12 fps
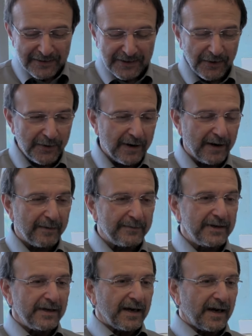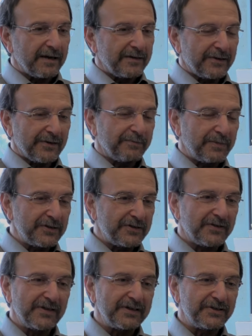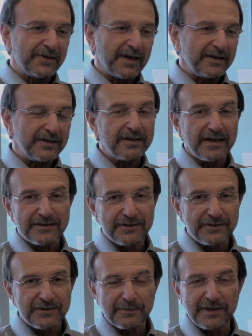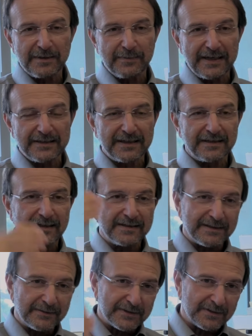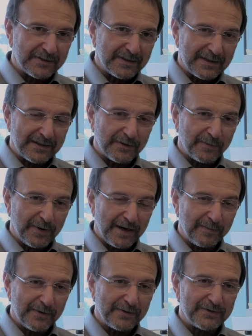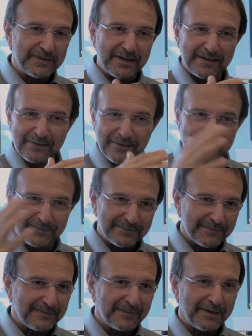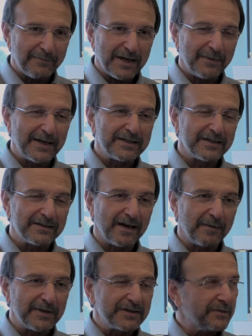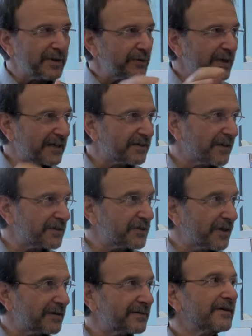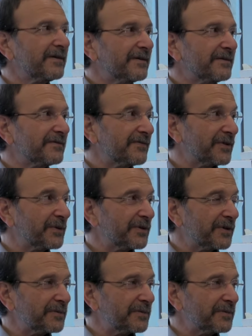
So there are a bunch of things you guys do so many amazing things. I was looking at your papers and there are amazing topics. So maybe we can touch on a few of